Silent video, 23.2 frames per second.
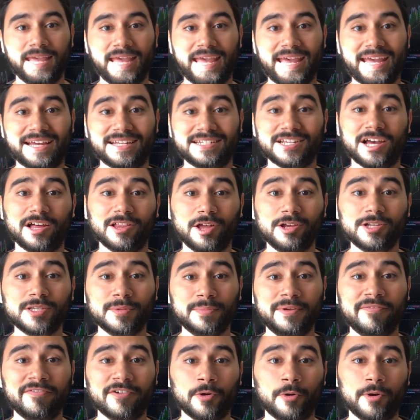And I'll also
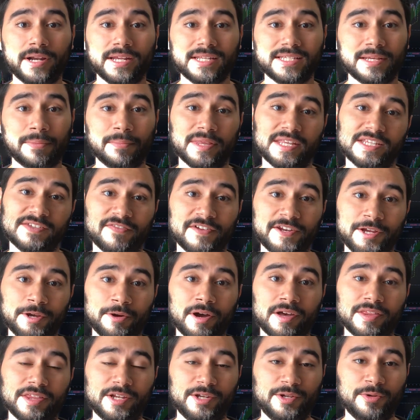be recording some of this video
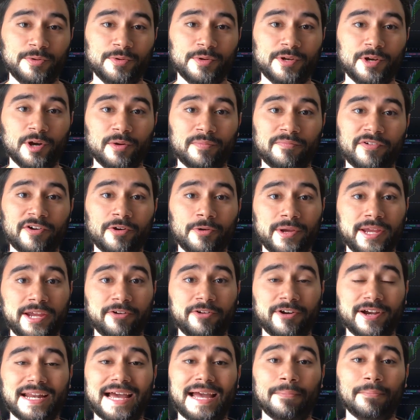on the new GoPro
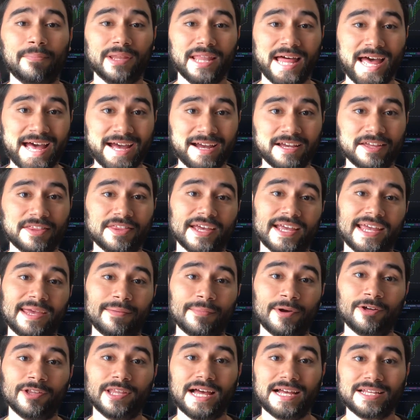Hero nine Black that
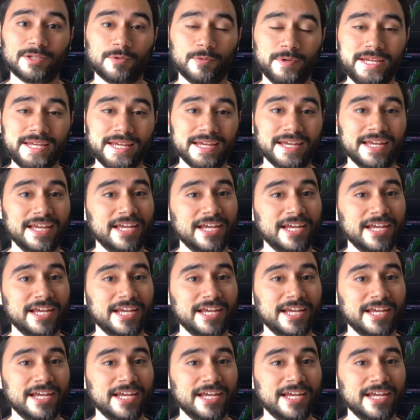came out last week,